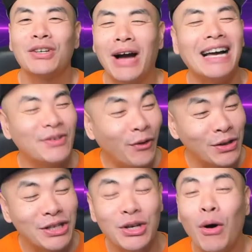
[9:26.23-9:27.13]
guys, for
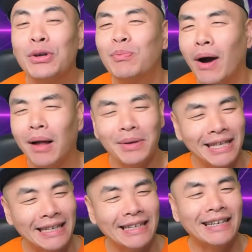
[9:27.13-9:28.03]
the duo, you probably
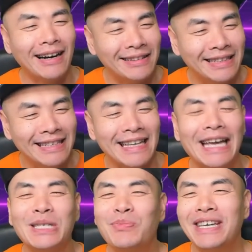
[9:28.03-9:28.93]
can cut these
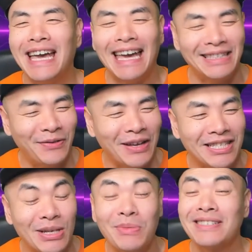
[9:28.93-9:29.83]
HP and
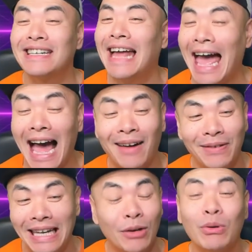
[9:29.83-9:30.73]
defense numbers in half,
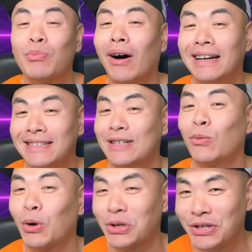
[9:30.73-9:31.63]
and it would probably still
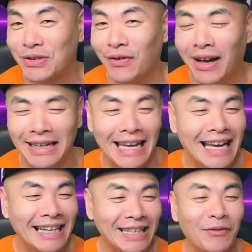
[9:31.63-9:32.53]
work just fine.
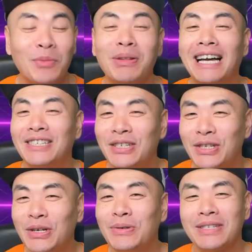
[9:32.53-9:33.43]
Now, if you plan to
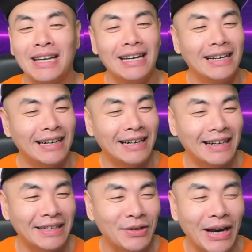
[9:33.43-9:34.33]
use
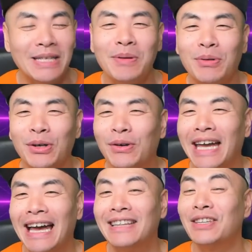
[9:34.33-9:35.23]
your HP burner
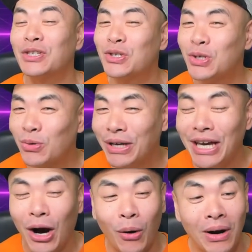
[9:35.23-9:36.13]
and the
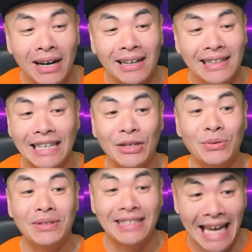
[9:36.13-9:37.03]
trio, then
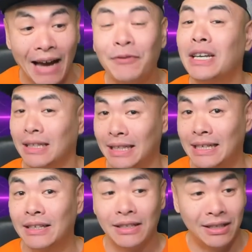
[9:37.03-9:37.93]
you
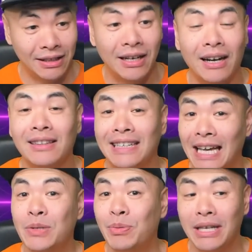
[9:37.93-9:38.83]
definitely could cut the
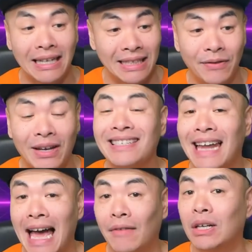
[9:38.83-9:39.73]
HP and defense in
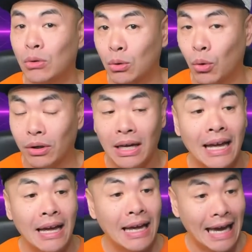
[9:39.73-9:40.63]
half and it would work.
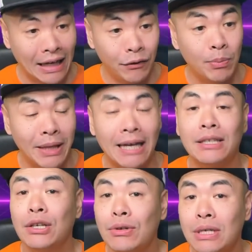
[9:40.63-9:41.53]
And if you plan to
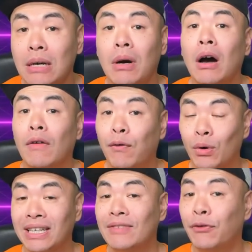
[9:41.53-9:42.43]
use him for
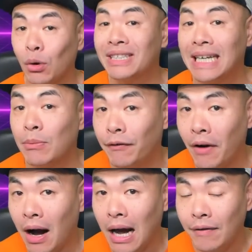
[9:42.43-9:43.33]
the full team of
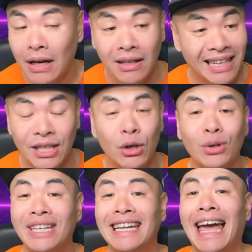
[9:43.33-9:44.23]
5, then you don't
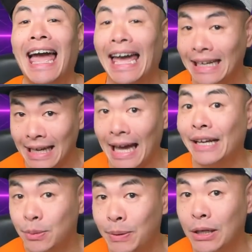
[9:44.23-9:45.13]
need any
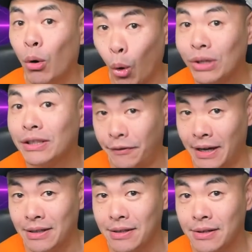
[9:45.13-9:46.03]
HP or
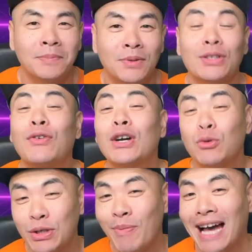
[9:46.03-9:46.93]
defense. So as far as
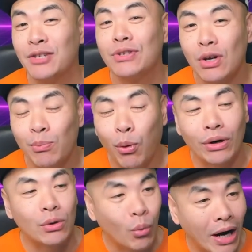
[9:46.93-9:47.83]
which masteries are
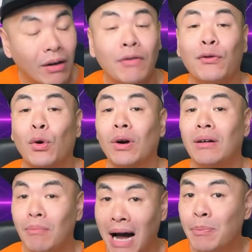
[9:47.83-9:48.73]
important, well, for
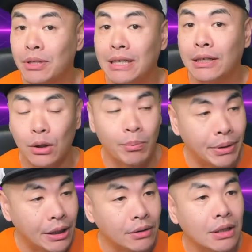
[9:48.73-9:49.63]
my particular
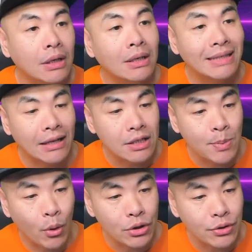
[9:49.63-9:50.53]
build, down to
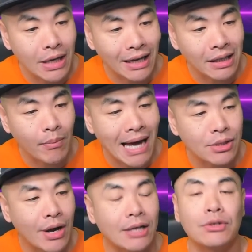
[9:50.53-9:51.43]
support tree, I think
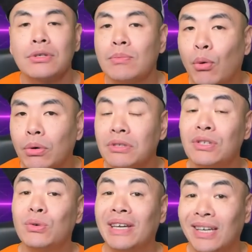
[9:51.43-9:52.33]
Master Hexer is important
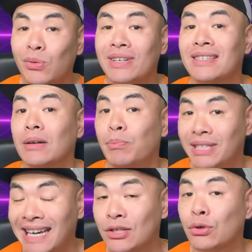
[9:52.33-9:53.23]
to increase the
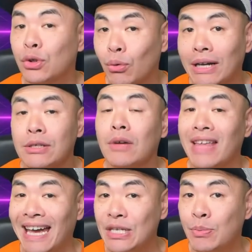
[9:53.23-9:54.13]
potential duration of
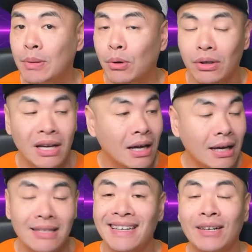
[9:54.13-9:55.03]
that HP burn.
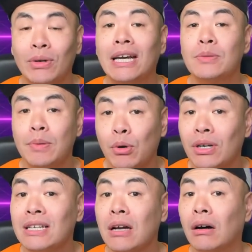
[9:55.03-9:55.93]
His AoE HP burn
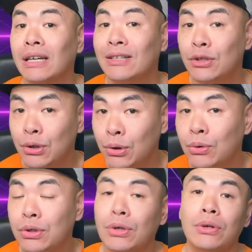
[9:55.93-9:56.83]
is on a
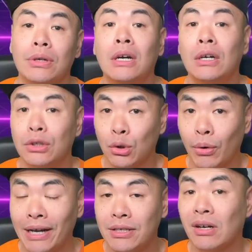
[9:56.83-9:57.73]
2-turn
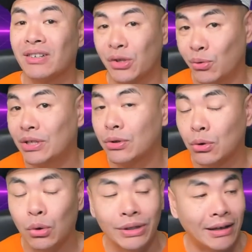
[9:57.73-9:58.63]
duration on a 3-turn
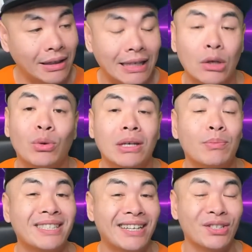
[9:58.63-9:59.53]
cooldown. And here we can
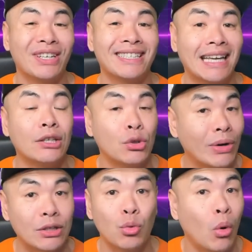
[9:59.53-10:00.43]
potentially extend the
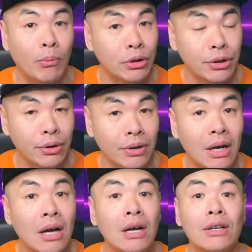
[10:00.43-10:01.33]
duration 1 more turn.
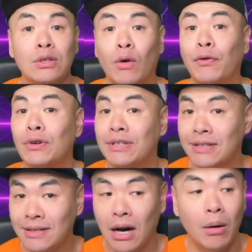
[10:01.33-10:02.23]
So for
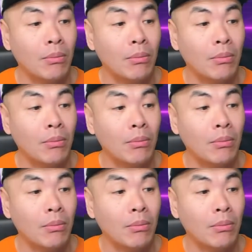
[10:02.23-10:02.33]
some